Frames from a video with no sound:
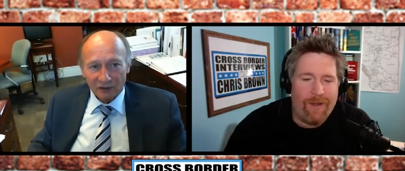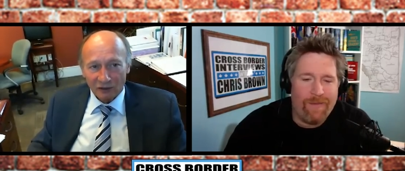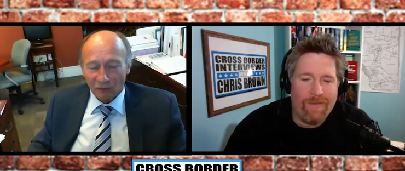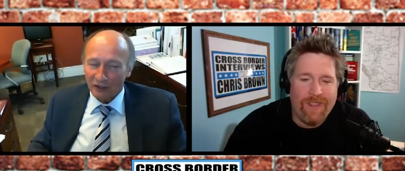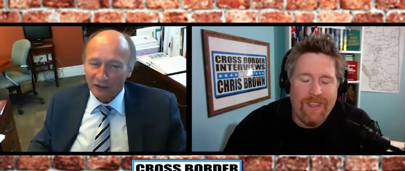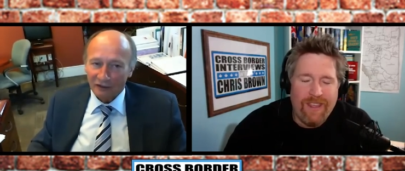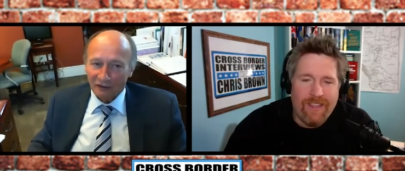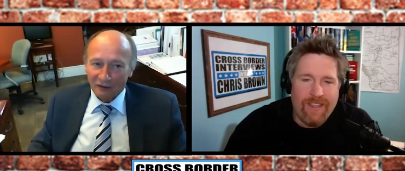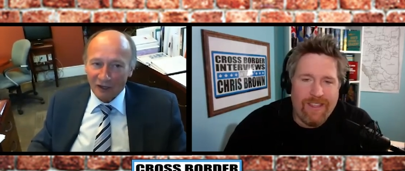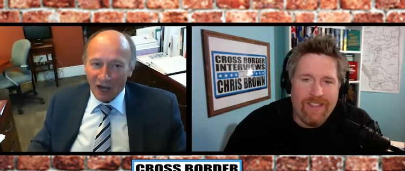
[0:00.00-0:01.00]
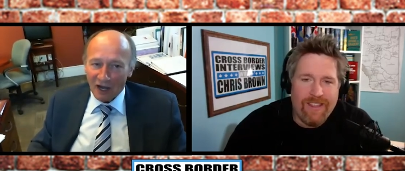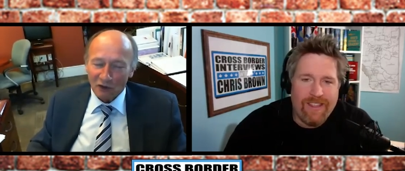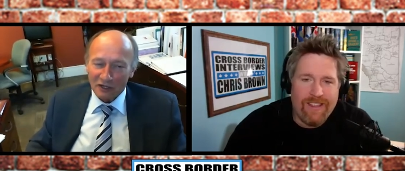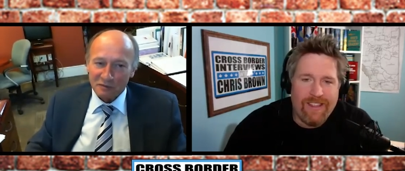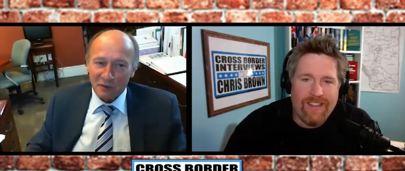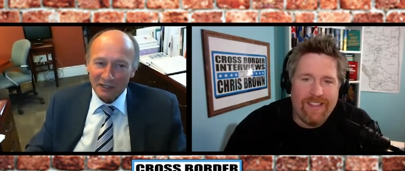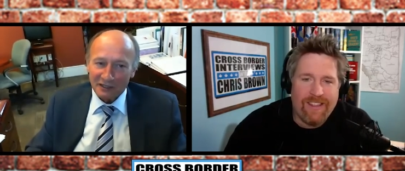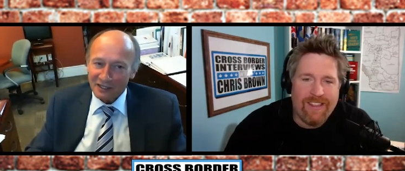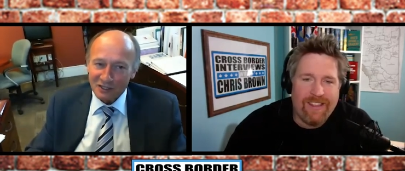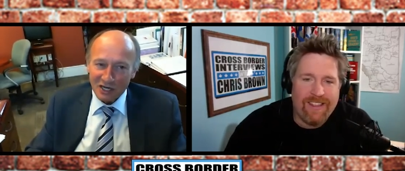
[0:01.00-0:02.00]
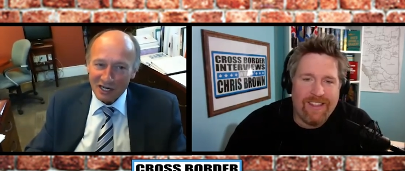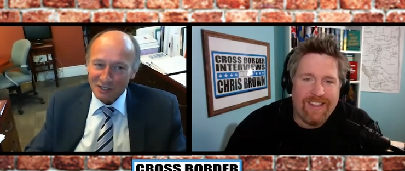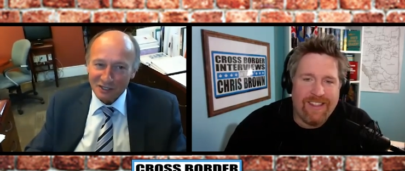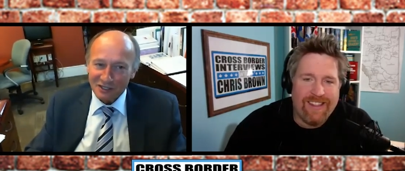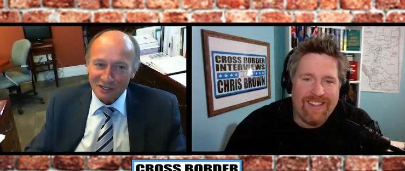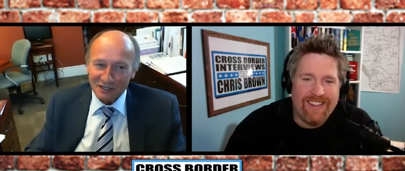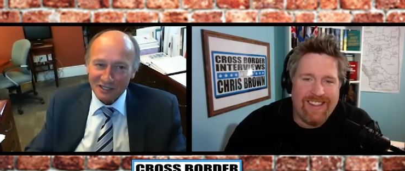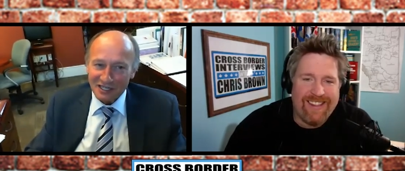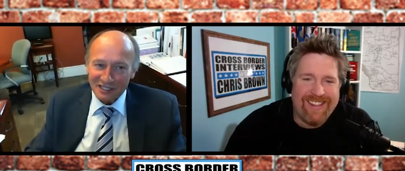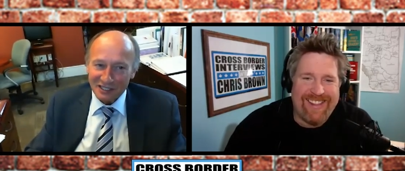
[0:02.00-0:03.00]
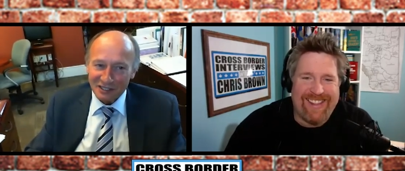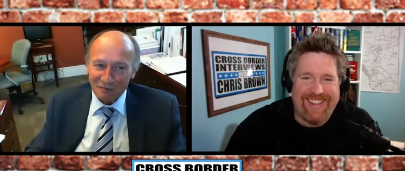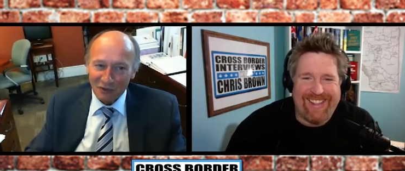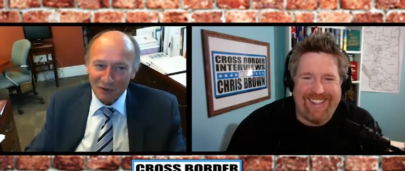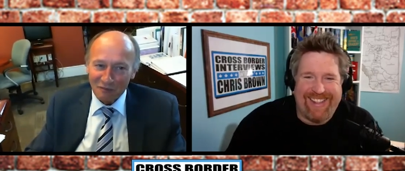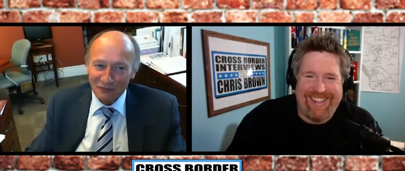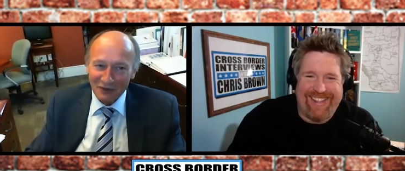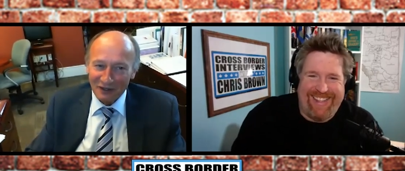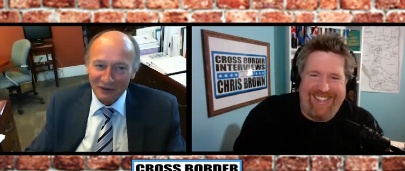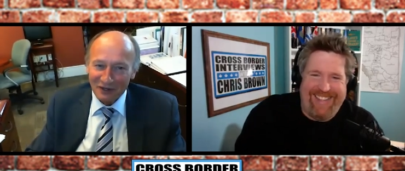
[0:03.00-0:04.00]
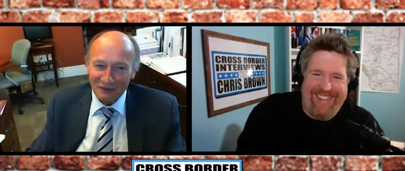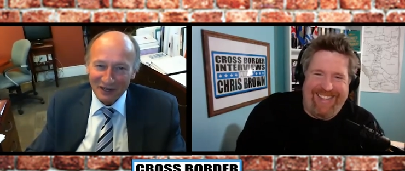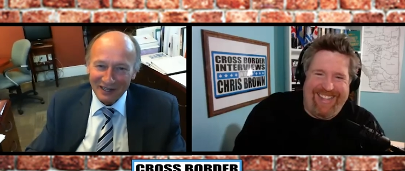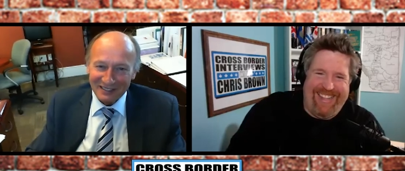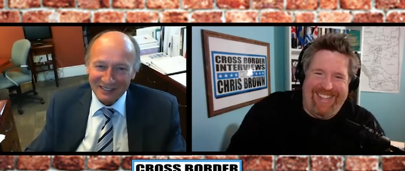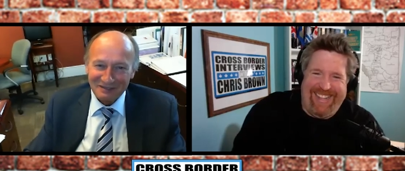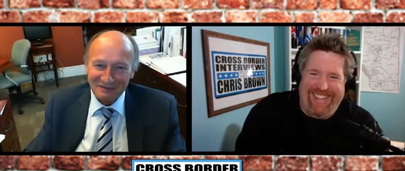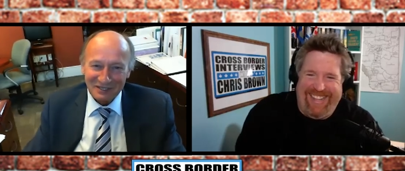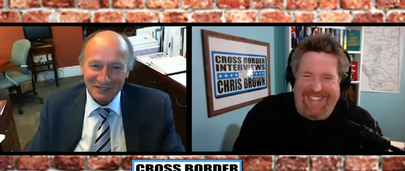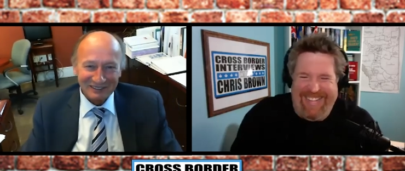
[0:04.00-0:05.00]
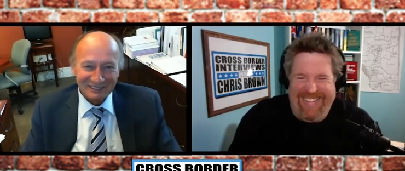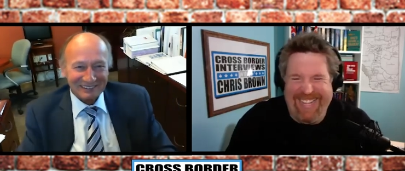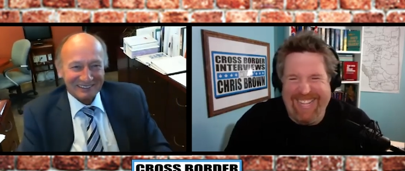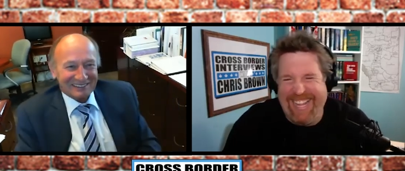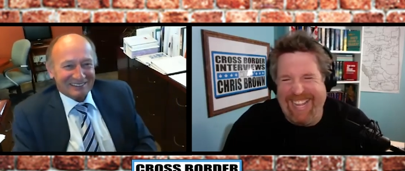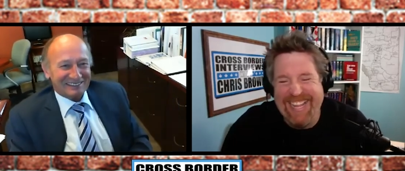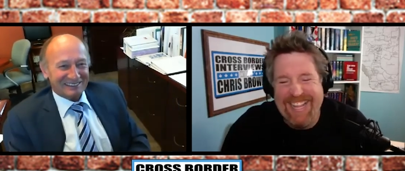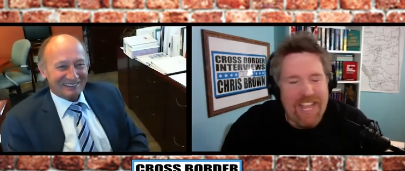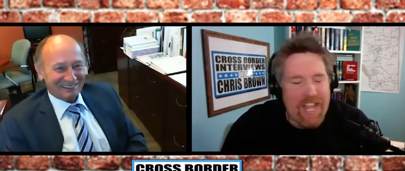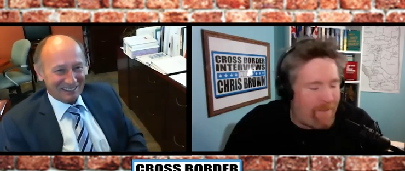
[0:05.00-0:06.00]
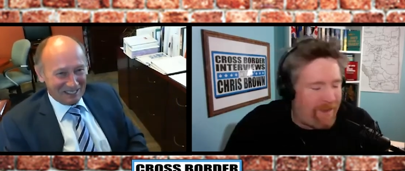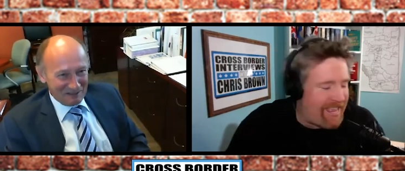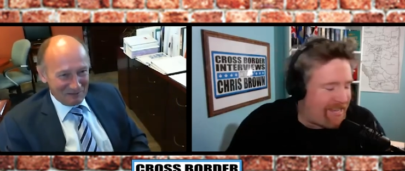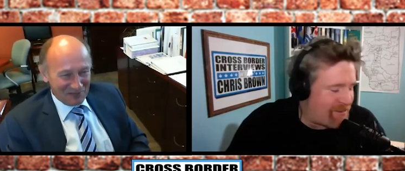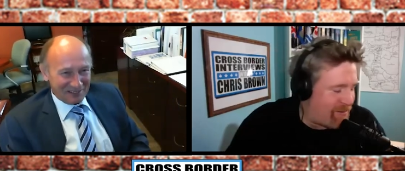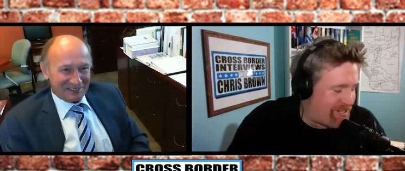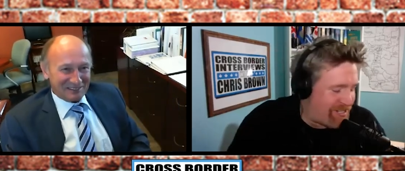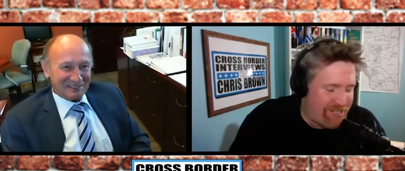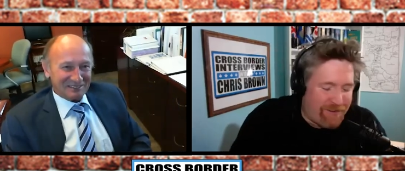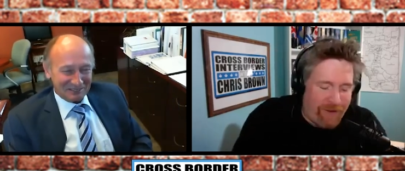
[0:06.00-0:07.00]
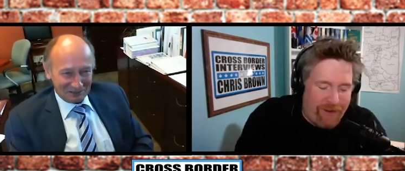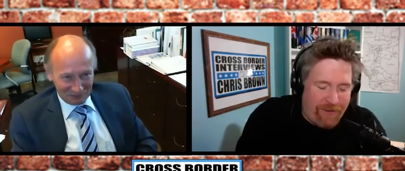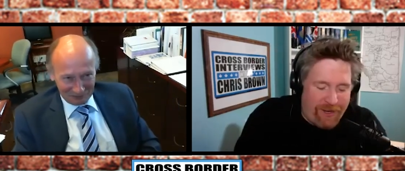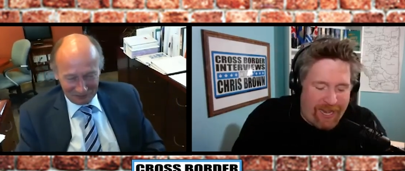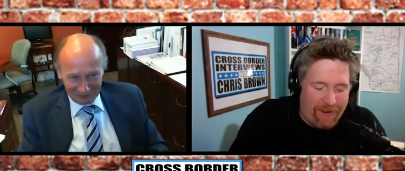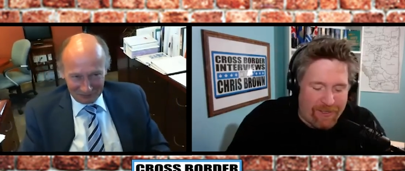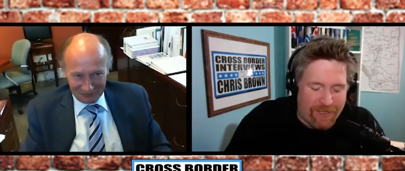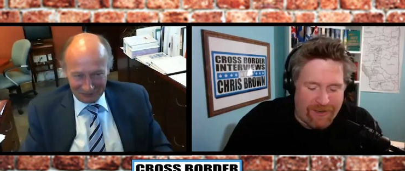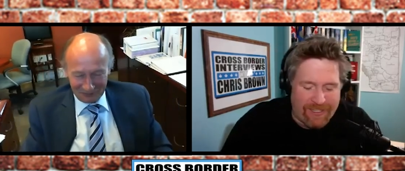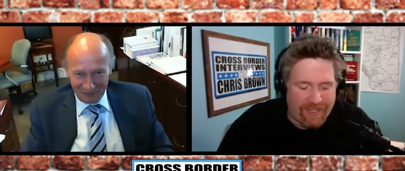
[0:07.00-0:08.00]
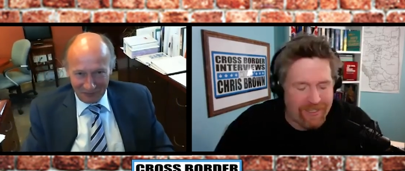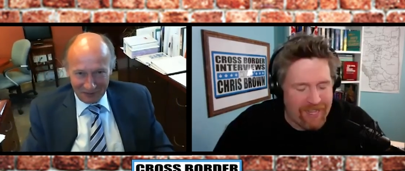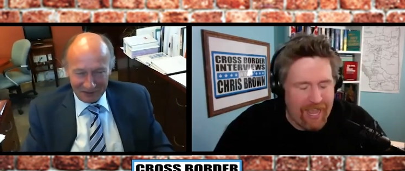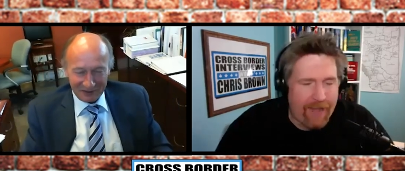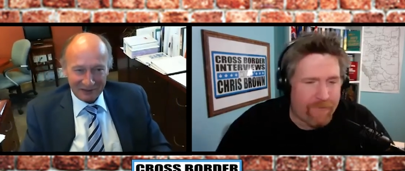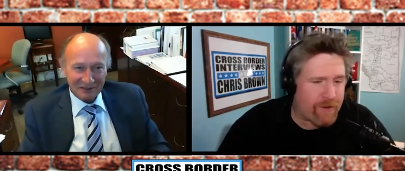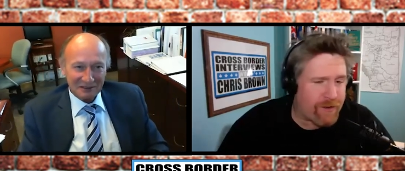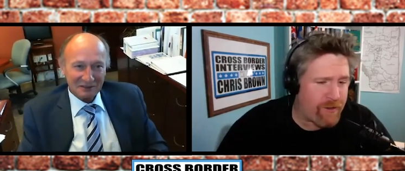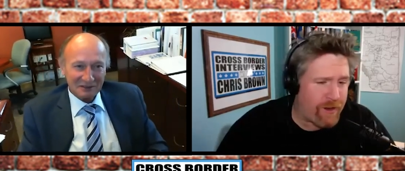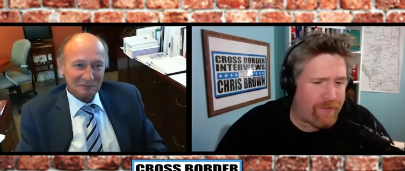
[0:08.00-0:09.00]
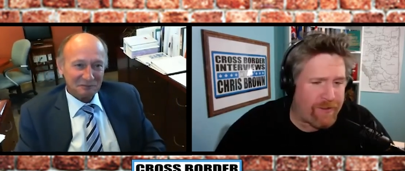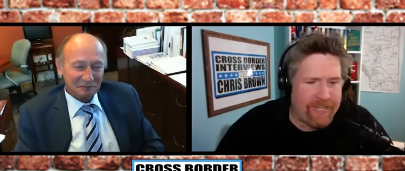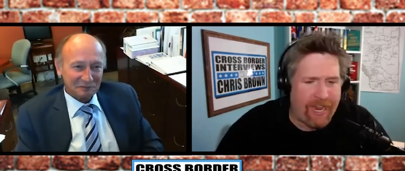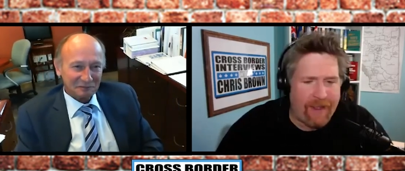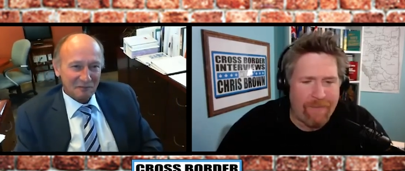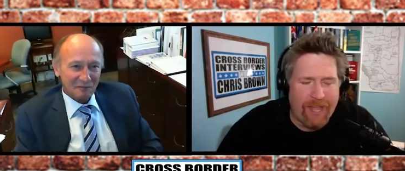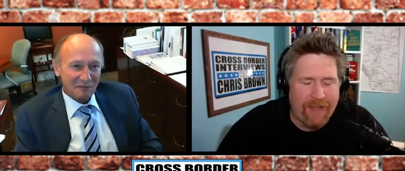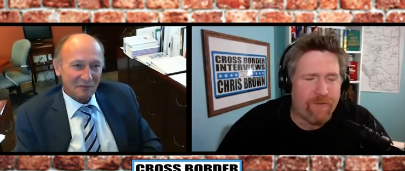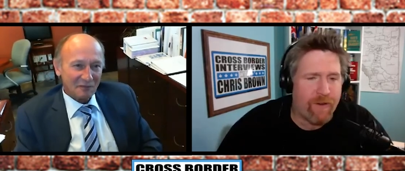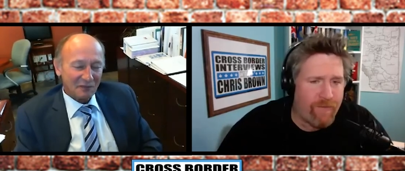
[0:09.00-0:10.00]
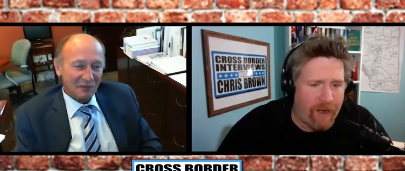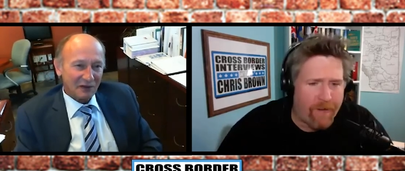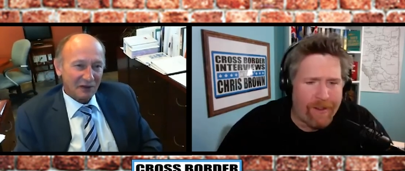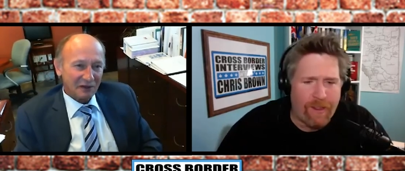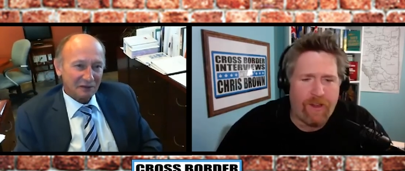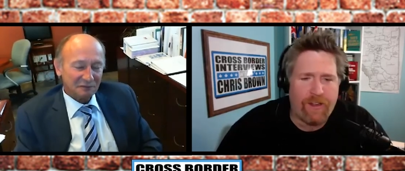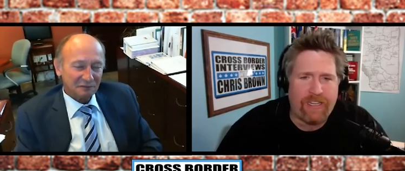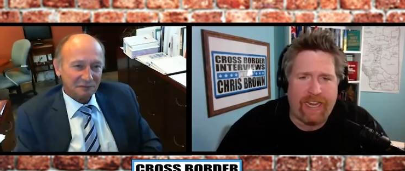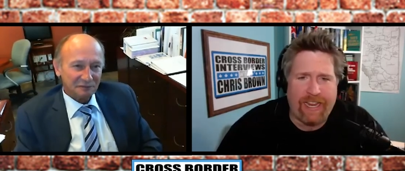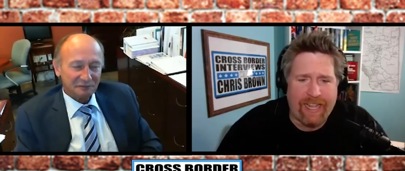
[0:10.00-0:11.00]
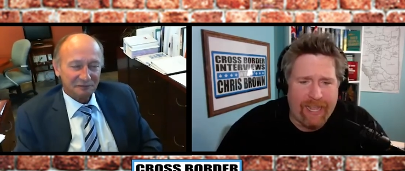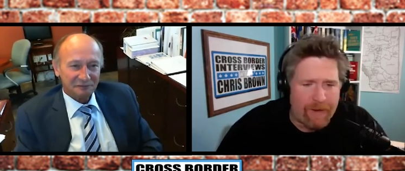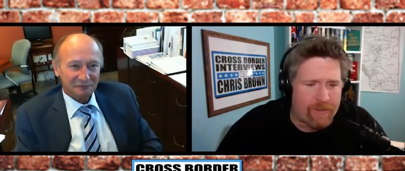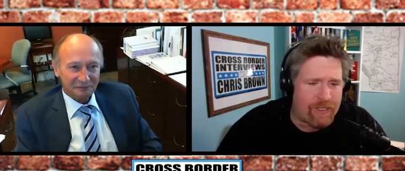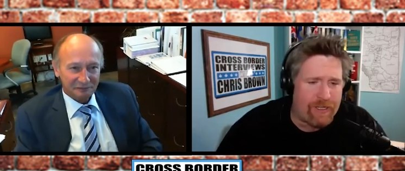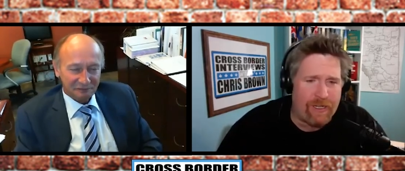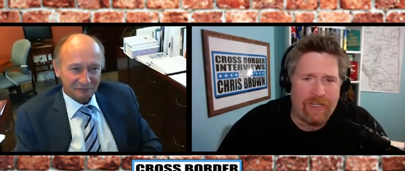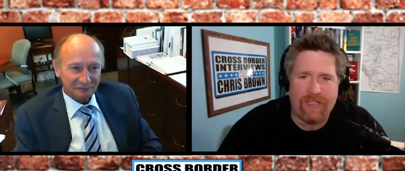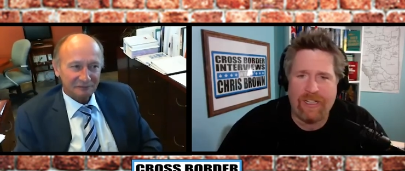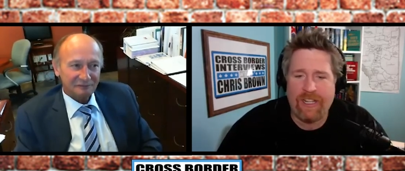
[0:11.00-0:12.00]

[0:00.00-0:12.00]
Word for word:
Speaker 1: But I don't expect it to change the C C Chabot anyway anytime soon.
Speaker 2: My last question to for you, Councillor, is this. After a stressful day, after a very long day at council,